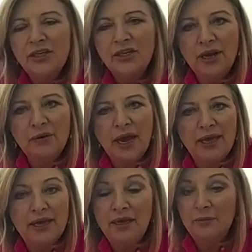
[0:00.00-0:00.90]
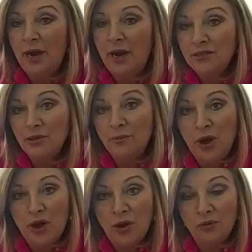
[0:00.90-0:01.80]
You know, I, Apostle
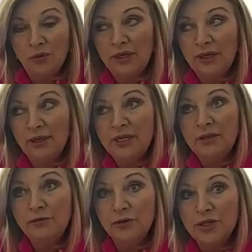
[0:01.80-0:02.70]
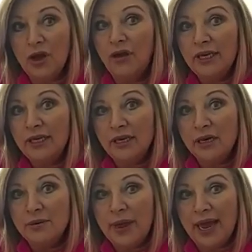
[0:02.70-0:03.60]
Paul. I mean, if you're talking
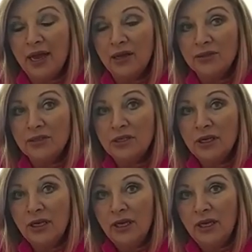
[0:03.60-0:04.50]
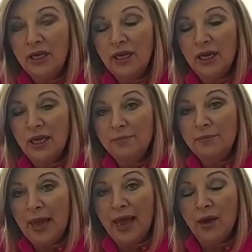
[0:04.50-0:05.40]
about uh,
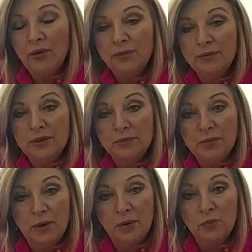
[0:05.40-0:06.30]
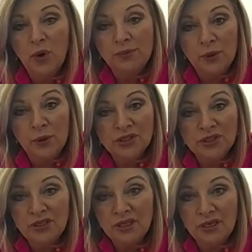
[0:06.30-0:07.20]
how uh, one
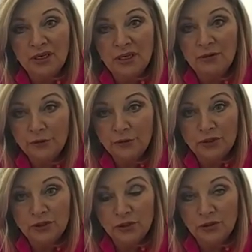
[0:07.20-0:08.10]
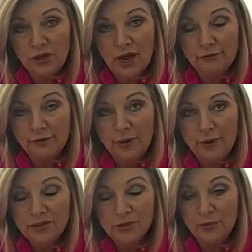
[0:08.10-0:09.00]
person can influence your life,
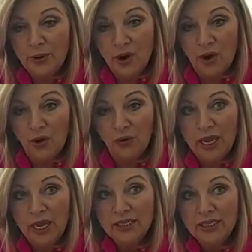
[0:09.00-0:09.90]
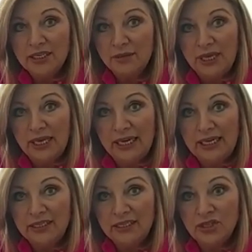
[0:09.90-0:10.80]
Apostle Paul to me
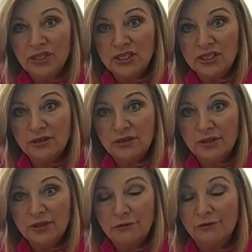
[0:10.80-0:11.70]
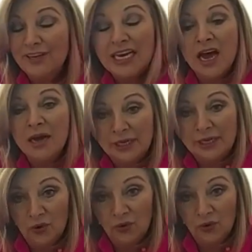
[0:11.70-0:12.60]
is just
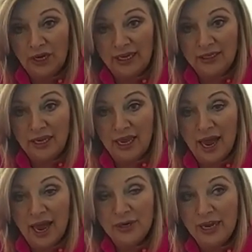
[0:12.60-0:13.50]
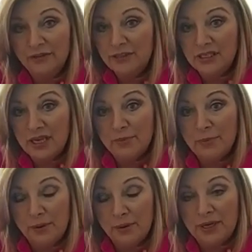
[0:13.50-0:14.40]
phenomenal. And I would have to say
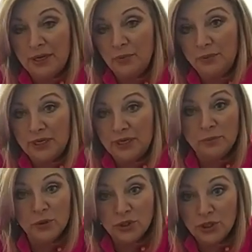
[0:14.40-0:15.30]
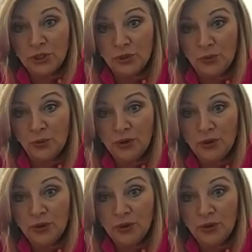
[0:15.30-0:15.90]
oh, he would be number two.